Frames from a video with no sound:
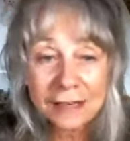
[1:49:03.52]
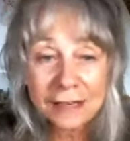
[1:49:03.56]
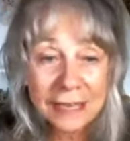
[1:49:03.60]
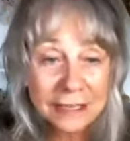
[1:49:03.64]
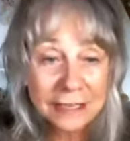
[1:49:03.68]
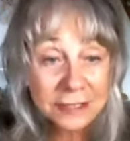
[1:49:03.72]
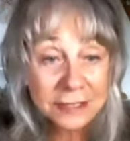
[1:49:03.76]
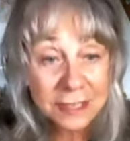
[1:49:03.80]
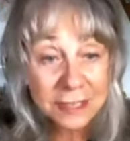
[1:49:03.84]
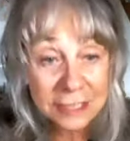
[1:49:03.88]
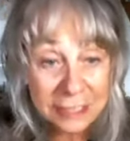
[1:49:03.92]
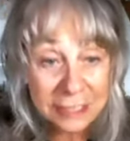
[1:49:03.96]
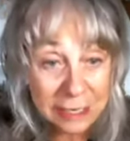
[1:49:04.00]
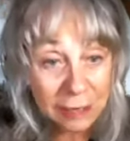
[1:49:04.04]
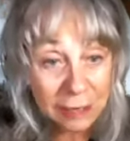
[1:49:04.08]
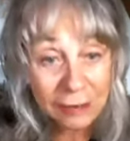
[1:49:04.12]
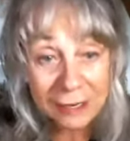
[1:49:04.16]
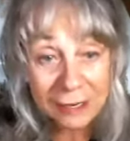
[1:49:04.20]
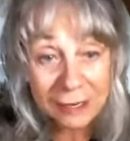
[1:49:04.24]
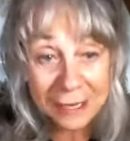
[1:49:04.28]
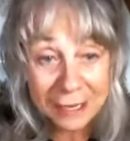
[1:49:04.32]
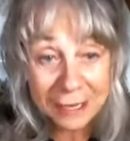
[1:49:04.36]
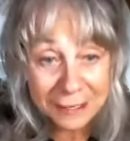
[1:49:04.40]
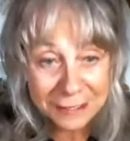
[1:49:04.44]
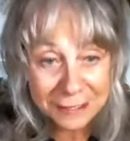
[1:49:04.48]

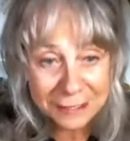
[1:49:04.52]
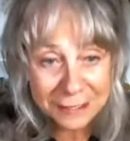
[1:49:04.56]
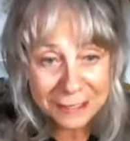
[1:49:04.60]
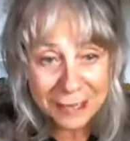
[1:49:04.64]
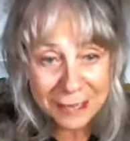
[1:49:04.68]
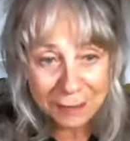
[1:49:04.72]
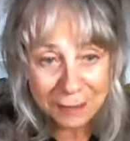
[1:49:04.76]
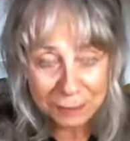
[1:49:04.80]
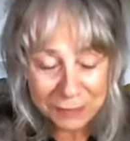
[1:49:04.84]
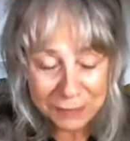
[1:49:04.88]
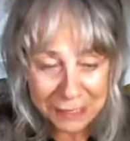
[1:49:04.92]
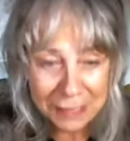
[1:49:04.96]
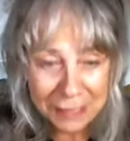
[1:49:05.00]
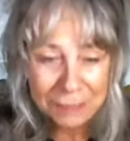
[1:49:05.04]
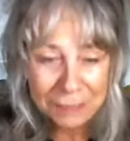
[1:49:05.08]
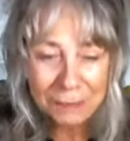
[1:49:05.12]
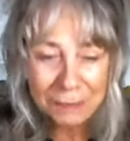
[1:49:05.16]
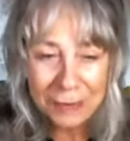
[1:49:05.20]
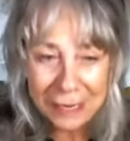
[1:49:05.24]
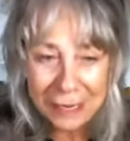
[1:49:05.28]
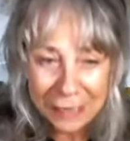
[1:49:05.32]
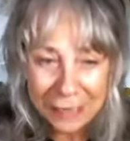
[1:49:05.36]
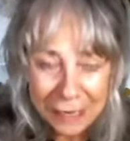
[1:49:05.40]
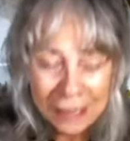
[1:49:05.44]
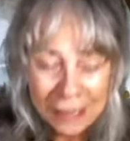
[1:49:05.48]
necessarily accept it,
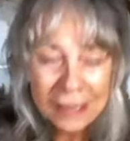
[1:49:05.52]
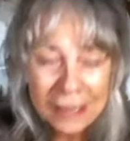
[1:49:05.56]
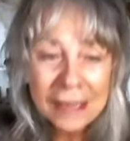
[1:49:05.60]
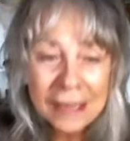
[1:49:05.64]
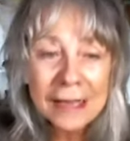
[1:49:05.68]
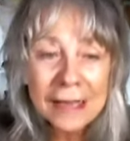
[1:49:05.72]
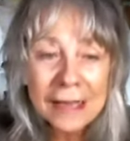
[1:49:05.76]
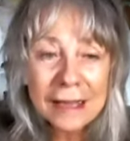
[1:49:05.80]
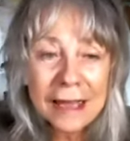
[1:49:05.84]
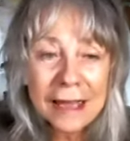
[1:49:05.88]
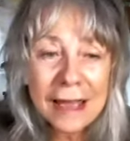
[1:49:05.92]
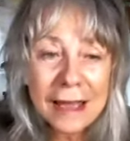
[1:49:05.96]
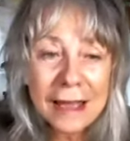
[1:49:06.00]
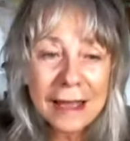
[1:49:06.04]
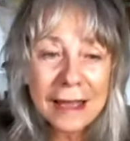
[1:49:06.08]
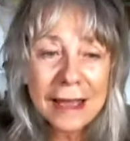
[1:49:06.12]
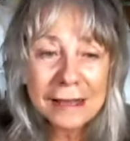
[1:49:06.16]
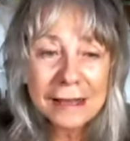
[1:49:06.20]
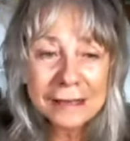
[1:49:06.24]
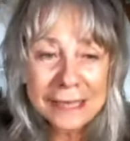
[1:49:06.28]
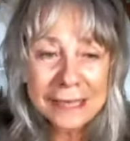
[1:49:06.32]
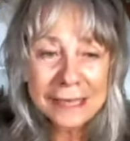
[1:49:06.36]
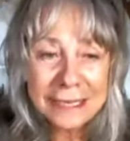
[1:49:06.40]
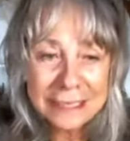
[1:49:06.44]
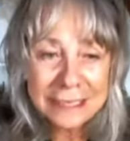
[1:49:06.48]
but
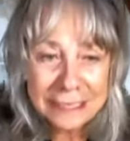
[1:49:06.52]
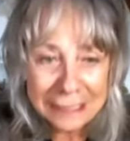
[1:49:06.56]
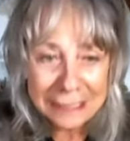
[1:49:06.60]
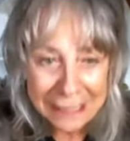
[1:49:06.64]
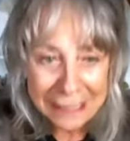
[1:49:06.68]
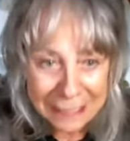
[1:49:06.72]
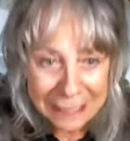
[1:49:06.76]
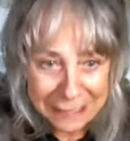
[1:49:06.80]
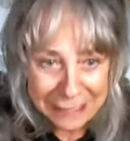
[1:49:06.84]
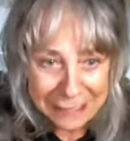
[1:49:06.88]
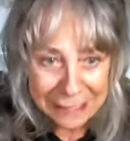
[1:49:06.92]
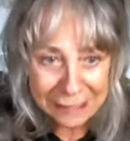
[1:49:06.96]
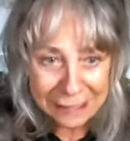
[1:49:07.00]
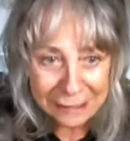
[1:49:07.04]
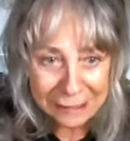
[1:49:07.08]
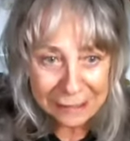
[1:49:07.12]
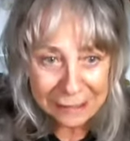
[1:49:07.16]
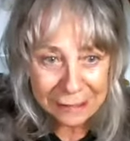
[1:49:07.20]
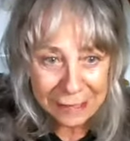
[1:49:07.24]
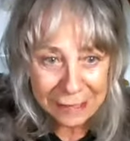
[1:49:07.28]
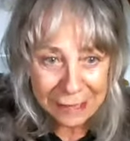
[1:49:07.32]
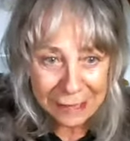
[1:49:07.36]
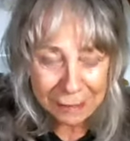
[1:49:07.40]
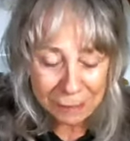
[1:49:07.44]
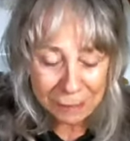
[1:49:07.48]
at least
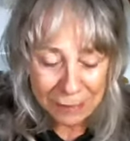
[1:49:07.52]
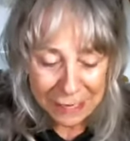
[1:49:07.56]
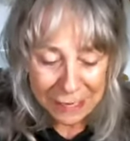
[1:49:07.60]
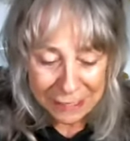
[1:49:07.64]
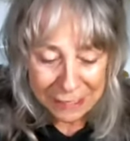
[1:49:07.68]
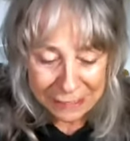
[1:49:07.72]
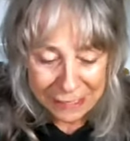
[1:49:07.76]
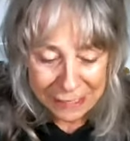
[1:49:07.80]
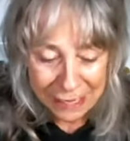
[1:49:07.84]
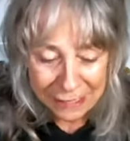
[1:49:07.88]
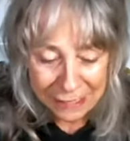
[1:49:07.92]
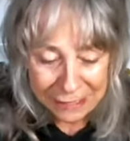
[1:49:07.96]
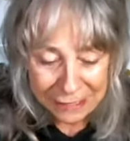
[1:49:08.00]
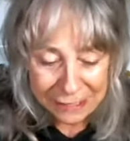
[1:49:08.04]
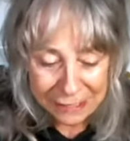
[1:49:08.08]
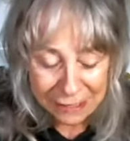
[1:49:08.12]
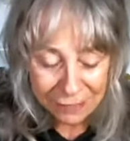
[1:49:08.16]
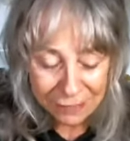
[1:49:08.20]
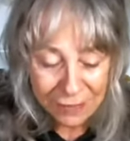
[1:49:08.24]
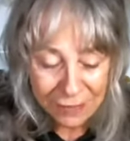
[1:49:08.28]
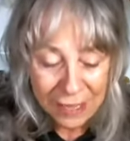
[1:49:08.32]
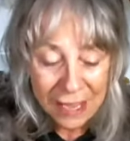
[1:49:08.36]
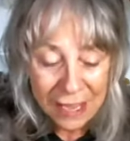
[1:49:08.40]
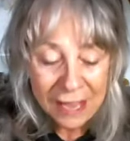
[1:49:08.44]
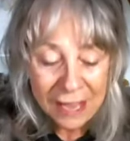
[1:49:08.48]
listen and be
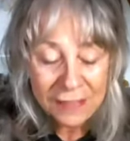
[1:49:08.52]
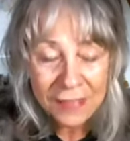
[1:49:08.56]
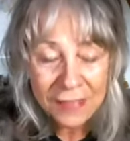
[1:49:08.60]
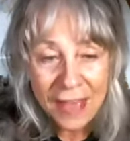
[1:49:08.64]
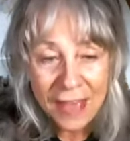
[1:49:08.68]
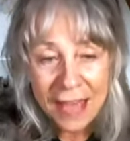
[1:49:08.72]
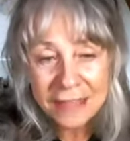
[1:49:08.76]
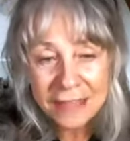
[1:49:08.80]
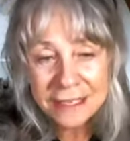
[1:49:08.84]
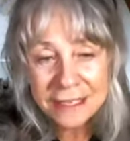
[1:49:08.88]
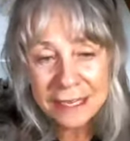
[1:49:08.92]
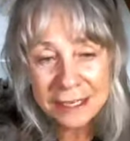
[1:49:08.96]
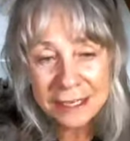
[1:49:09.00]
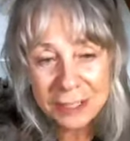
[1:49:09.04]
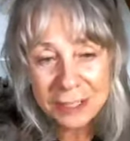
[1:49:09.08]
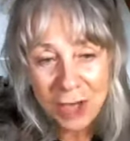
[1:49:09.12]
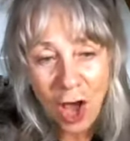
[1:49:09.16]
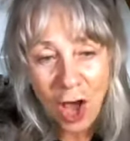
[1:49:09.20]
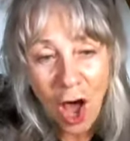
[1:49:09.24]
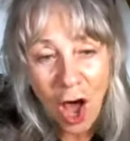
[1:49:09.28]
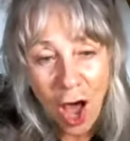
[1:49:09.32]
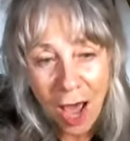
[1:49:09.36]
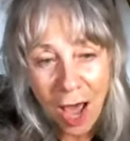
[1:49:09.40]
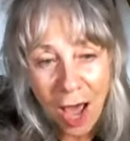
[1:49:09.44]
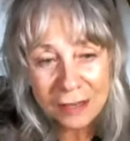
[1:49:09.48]
attentive. That's a
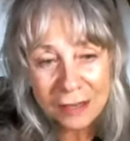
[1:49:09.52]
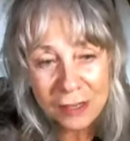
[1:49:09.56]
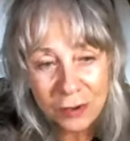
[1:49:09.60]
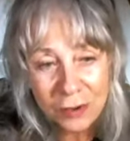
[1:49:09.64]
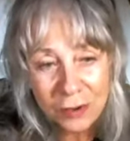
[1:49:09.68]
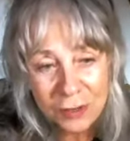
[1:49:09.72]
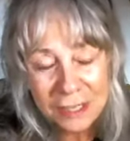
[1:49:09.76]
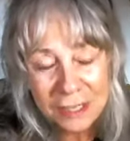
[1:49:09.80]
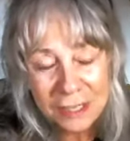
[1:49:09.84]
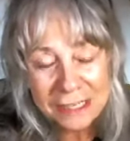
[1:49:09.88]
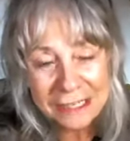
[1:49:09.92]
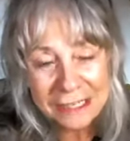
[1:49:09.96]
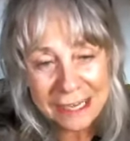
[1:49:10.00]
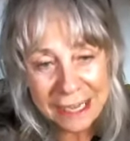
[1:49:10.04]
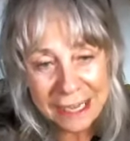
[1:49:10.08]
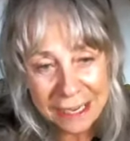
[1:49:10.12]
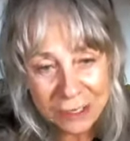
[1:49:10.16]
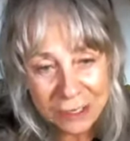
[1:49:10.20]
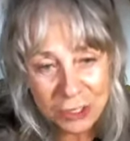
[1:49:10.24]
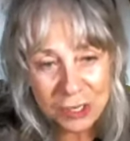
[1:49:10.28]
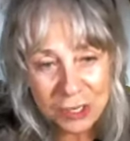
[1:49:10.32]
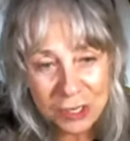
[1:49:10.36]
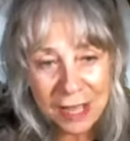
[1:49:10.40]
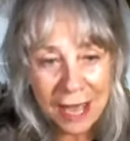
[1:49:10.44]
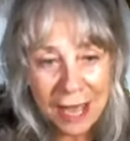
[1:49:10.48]
taught, you can
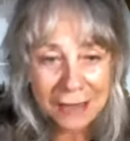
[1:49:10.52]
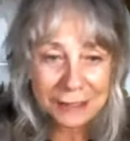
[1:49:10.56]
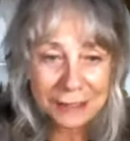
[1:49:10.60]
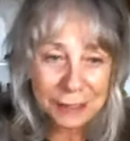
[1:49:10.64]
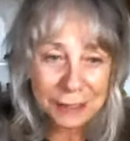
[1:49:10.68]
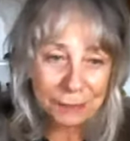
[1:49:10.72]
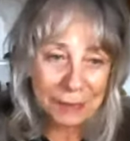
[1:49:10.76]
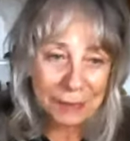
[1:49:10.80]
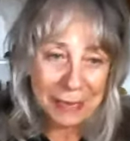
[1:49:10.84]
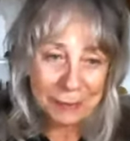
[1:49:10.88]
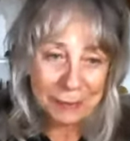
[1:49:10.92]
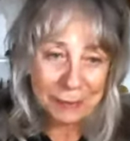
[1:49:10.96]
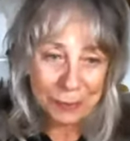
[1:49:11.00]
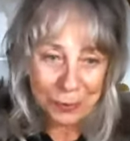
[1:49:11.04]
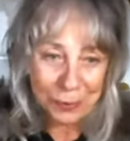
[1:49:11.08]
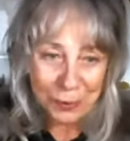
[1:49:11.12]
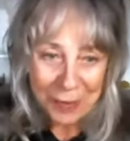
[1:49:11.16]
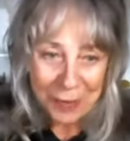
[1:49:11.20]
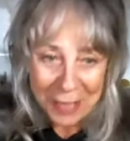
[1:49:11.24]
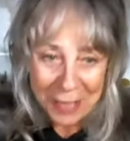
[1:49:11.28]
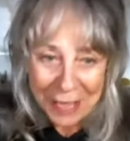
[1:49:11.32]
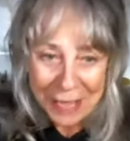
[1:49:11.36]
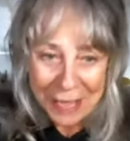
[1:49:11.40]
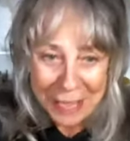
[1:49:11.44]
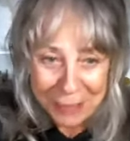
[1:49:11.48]
teach that to
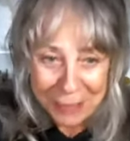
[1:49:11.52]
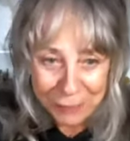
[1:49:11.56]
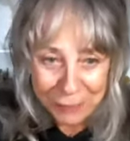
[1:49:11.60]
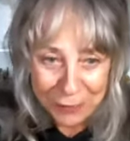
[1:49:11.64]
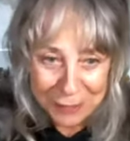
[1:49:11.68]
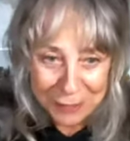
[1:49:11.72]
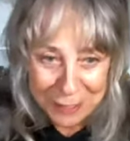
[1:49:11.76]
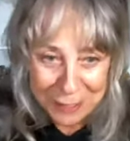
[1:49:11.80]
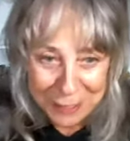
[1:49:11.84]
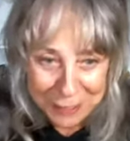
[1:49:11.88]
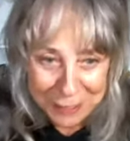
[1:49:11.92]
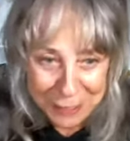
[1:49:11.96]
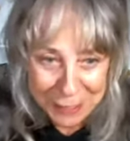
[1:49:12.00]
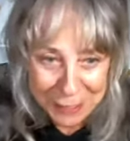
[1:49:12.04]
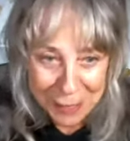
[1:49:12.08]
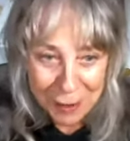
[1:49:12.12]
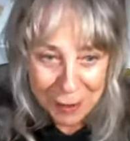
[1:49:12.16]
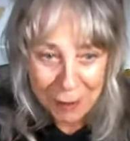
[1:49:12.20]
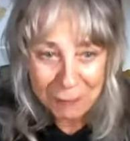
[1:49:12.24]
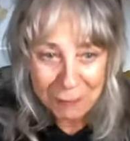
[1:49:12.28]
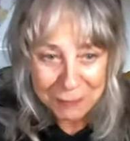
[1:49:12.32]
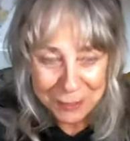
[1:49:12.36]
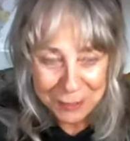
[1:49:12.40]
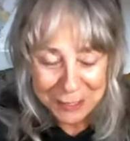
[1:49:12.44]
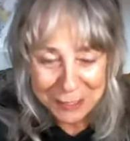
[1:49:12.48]
people, even
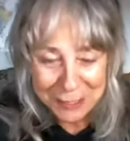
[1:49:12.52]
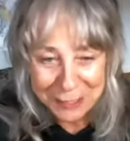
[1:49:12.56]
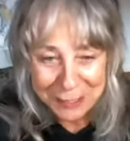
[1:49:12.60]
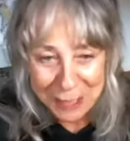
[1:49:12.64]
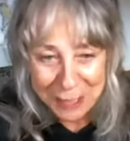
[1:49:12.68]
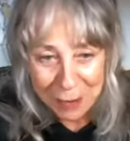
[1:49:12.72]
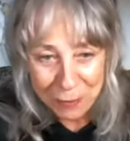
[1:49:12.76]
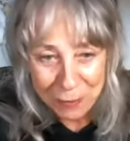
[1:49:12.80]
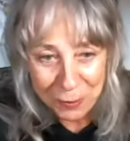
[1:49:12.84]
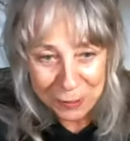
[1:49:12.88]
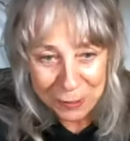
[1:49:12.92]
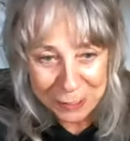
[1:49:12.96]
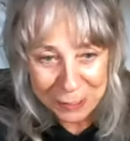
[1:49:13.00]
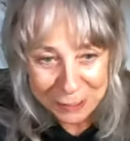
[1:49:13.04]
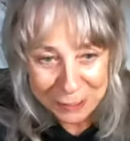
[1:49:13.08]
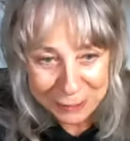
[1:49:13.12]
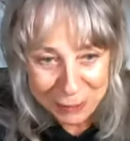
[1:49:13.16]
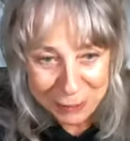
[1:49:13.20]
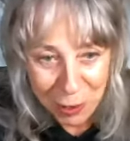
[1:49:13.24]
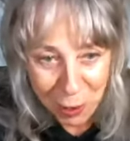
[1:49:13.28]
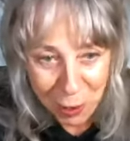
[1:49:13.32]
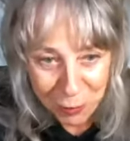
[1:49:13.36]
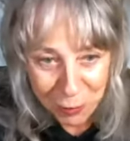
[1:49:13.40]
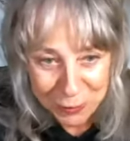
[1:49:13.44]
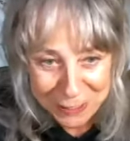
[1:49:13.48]
stubborn
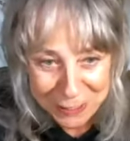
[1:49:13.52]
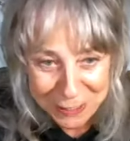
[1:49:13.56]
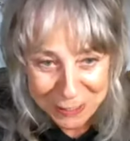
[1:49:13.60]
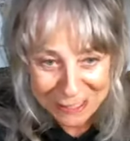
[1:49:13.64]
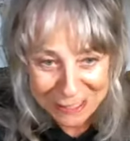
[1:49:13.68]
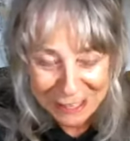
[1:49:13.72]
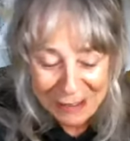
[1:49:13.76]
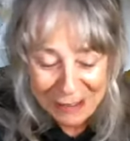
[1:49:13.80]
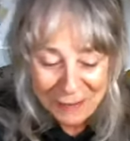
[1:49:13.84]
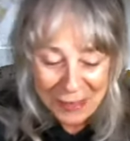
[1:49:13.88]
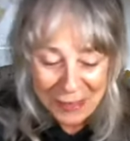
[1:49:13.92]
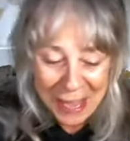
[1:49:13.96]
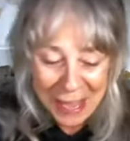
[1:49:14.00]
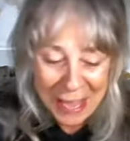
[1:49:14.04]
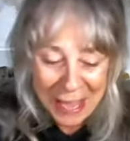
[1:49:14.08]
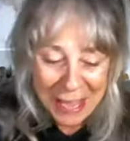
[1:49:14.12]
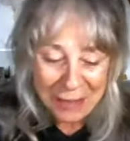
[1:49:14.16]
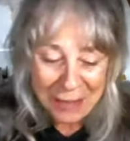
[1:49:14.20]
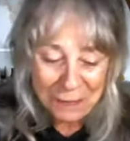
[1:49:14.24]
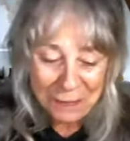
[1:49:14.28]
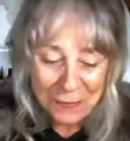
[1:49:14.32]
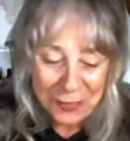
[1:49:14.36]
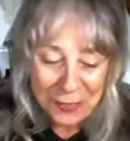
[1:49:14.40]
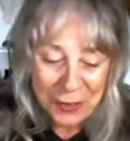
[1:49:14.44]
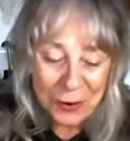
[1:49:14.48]
adults.
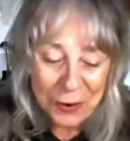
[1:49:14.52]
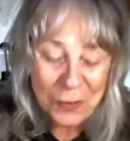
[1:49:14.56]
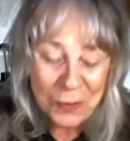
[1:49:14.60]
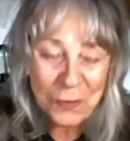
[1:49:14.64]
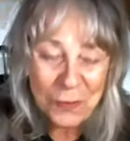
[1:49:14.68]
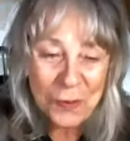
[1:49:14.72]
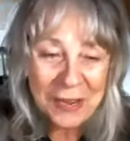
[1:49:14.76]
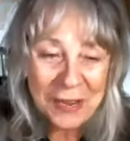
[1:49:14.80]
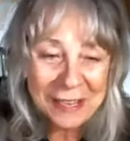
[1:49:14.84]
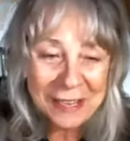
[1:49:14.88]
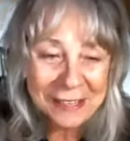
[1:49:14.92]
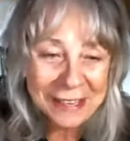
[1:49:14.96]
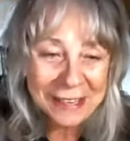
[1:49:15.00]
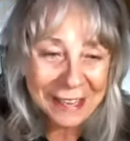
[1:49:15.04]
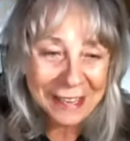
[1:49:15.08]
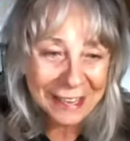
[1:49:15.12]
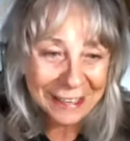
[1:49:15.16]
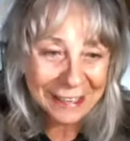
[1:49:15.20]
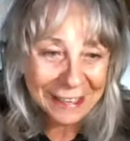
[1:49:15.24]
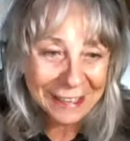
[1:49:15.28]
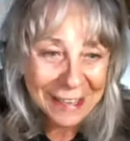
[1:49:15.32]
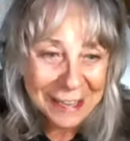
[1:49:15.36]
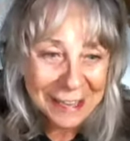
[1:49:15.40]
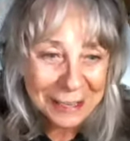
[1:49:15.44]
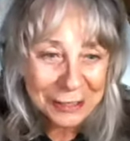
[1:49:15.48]
If they're
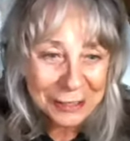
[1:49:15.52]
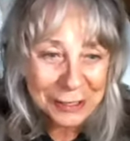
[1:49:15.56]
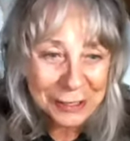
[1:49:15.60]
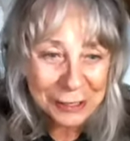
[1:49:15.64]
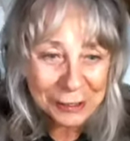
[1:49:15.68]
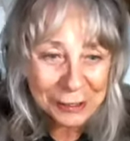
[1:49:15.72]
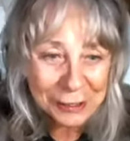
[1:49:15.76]
willing to